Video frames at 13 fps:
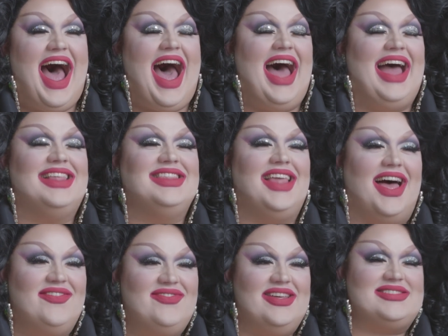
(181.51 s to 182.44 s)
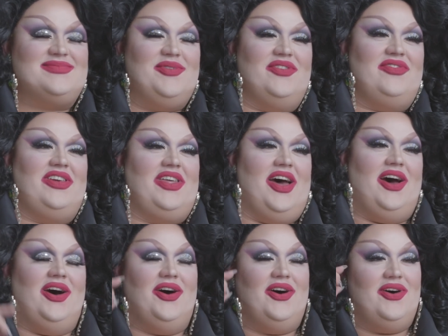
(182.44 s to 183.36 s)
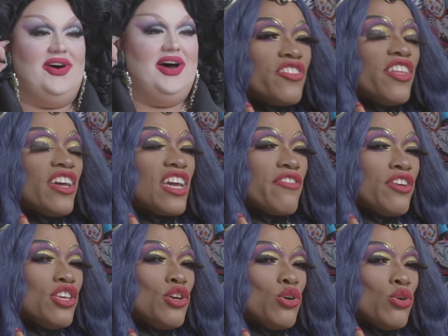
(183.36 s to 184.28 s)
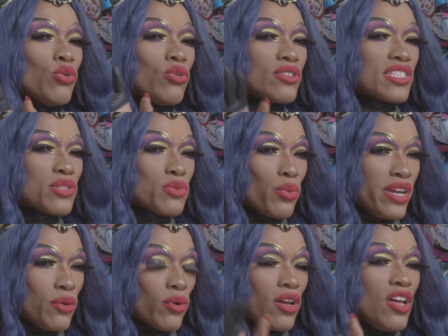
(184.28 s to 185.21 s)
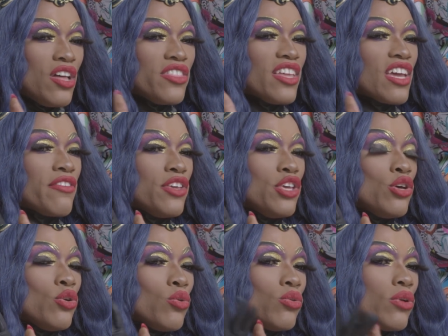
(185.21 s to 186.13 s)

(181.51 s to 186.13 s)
uh-huh. love this movie, though. They're giving you sweet. They're giving you